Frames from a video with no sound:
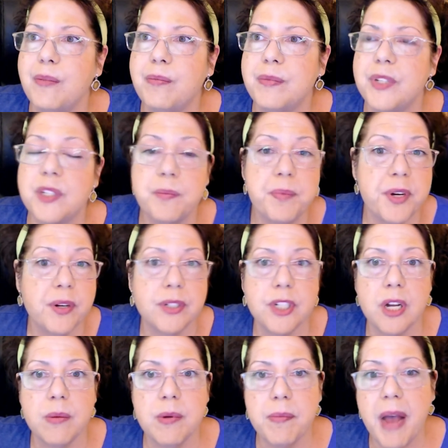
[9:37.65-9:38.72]
spirit
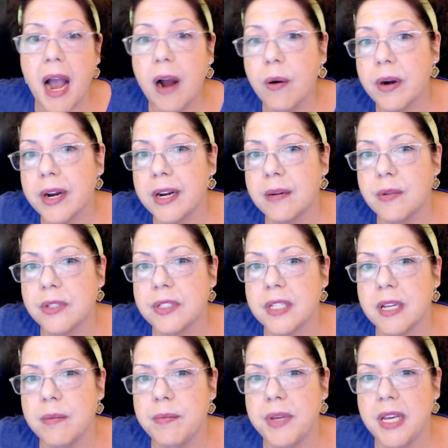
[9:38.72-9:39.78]
totem and power animals
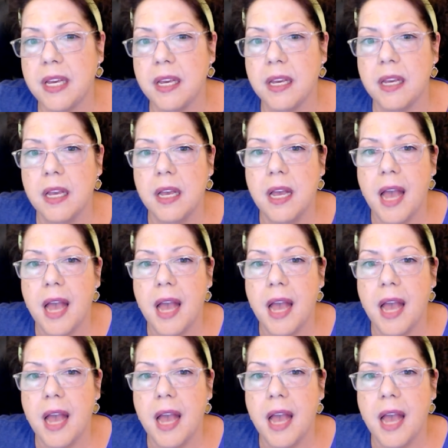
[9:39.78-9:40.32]
can be,